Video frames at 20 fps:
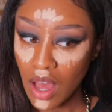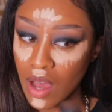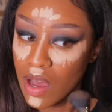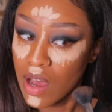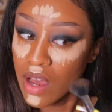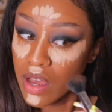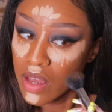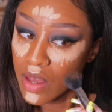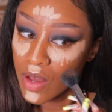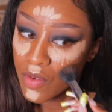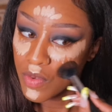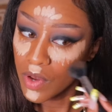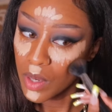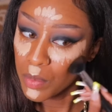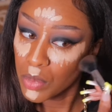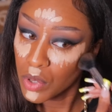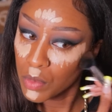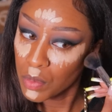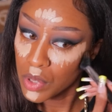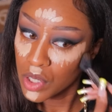I have
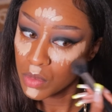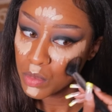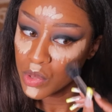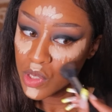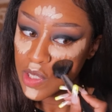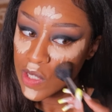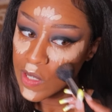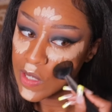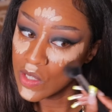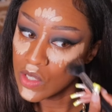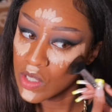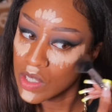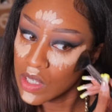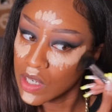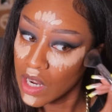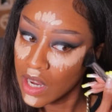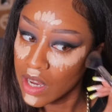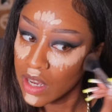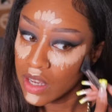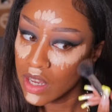hyperpigmentation,
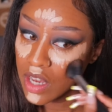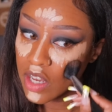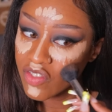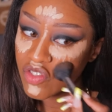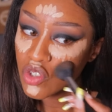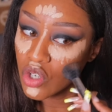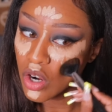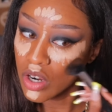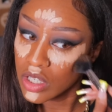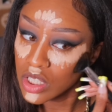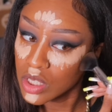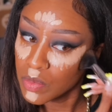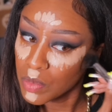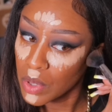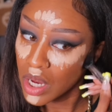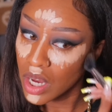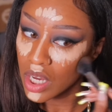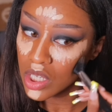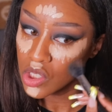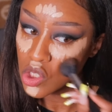I have dark
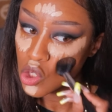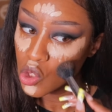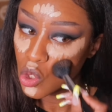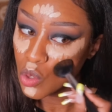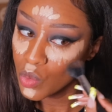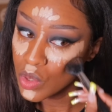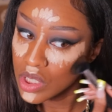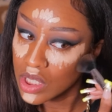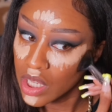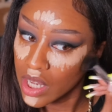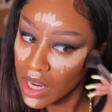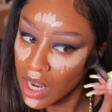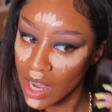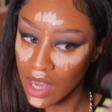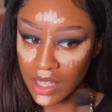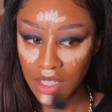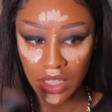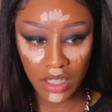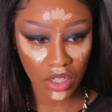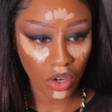spots, so it's like
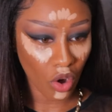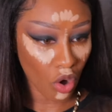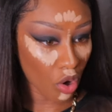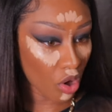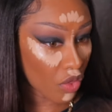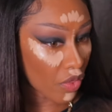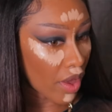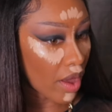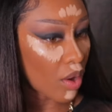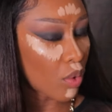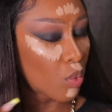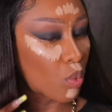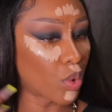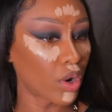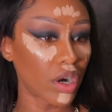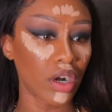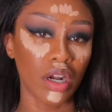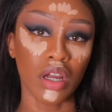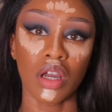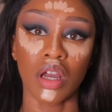I did all that
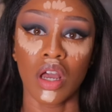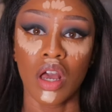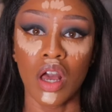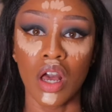work